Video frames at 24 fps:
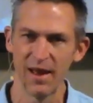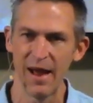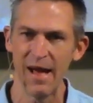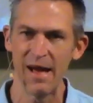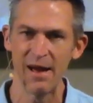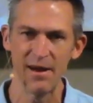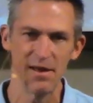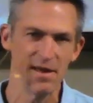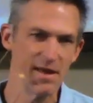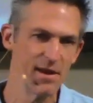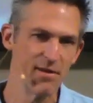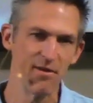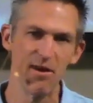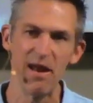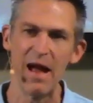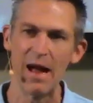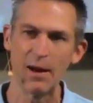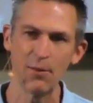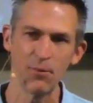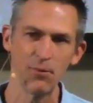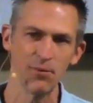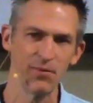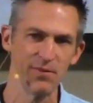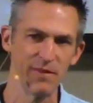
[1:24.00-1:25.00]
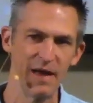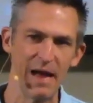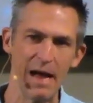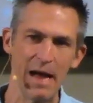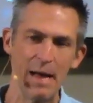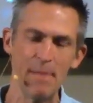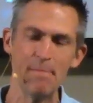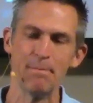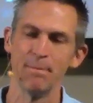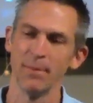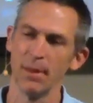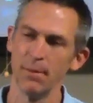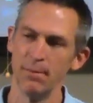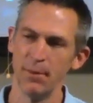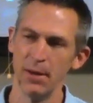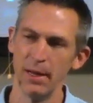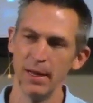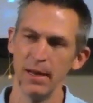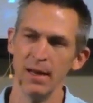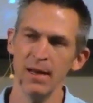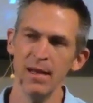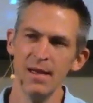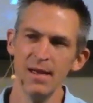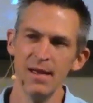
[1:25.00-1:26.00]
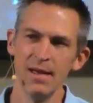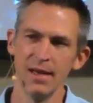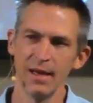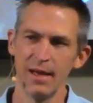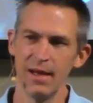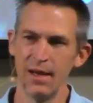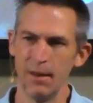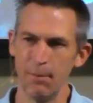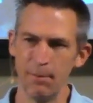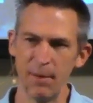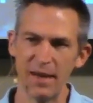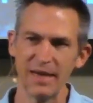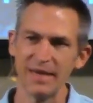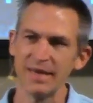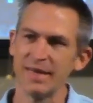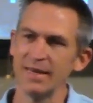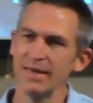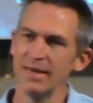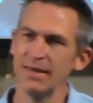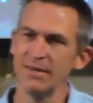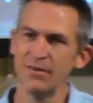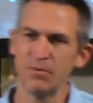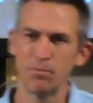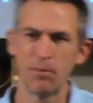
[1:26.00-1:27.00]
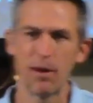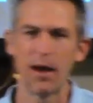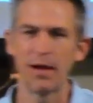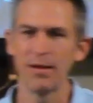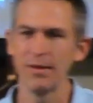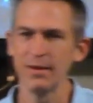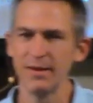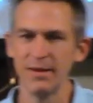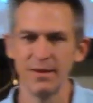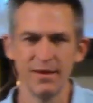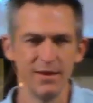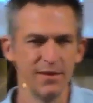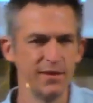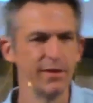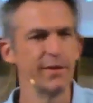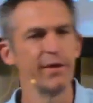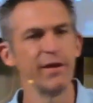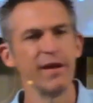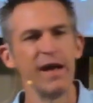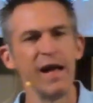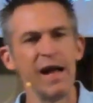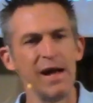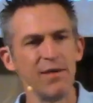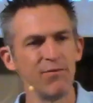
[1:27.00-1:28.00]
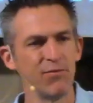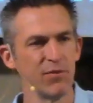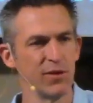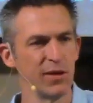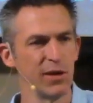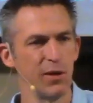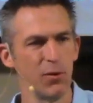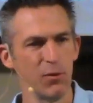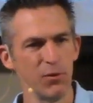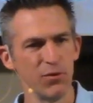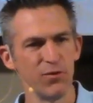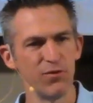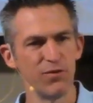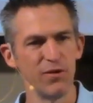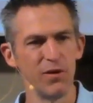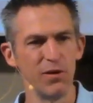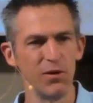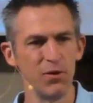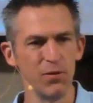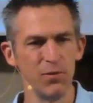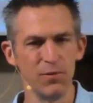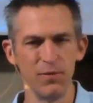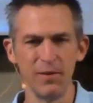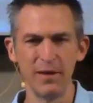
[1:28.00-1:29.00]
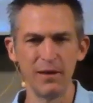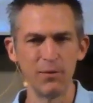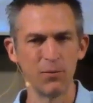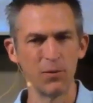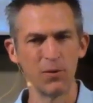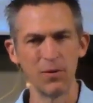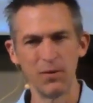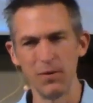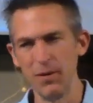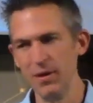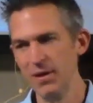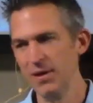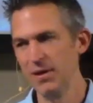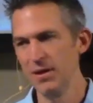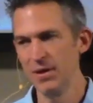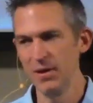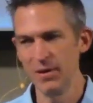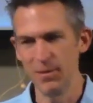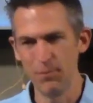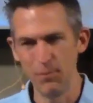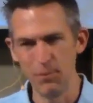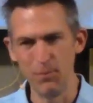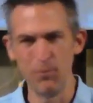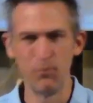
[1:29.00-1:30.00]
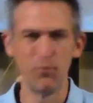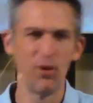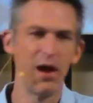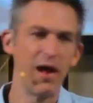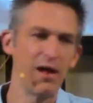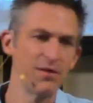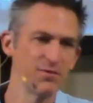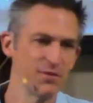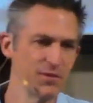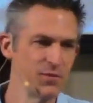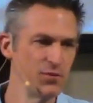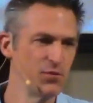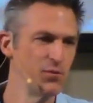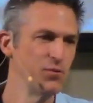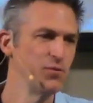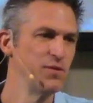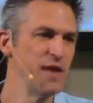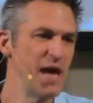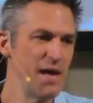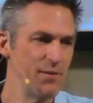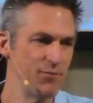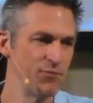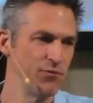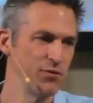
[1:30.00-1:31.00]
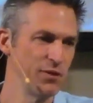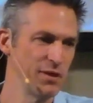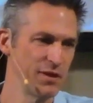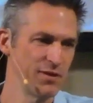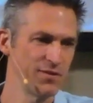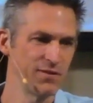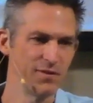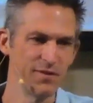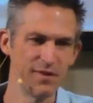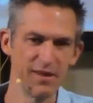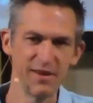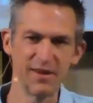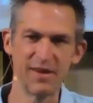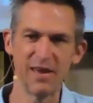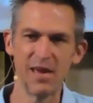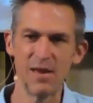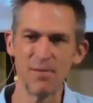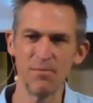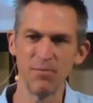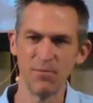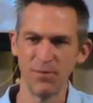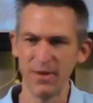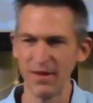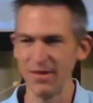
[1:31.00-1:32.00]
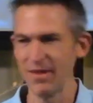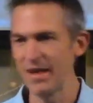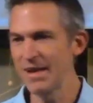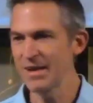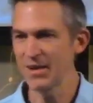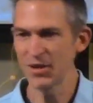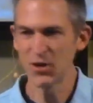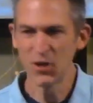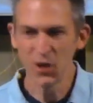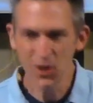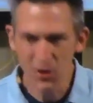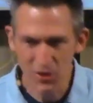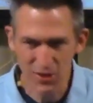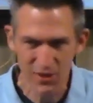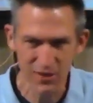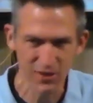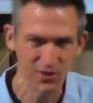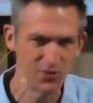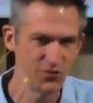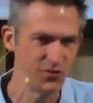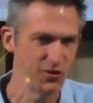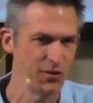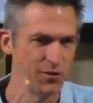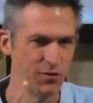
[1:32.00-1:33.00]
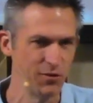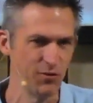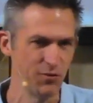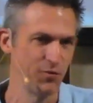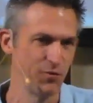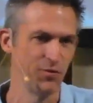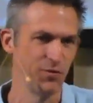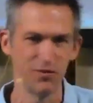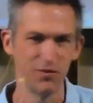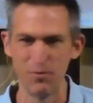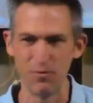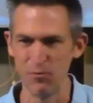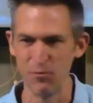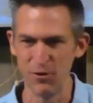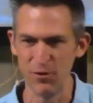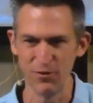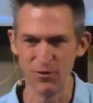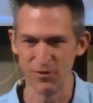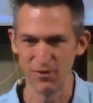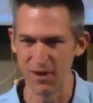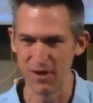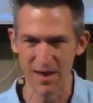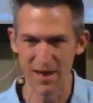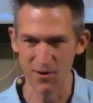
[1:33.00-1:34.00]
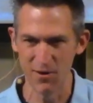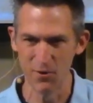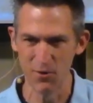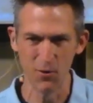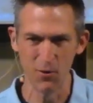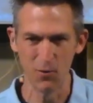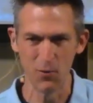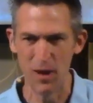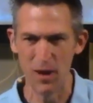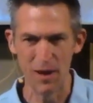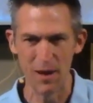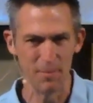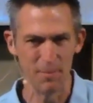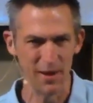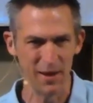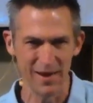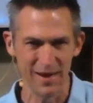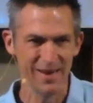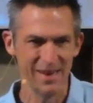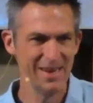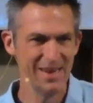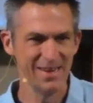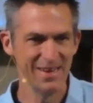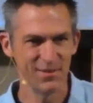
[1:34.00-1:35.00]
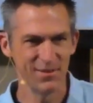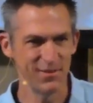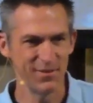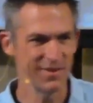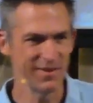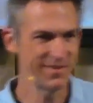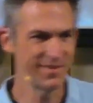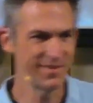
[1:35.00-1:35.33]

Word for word: how to interact with that. But uh, my kids, probably a year and a half ago or so, they were browsing through Netflix, and they came, they like cooking shows for some reason. I don't know why my six,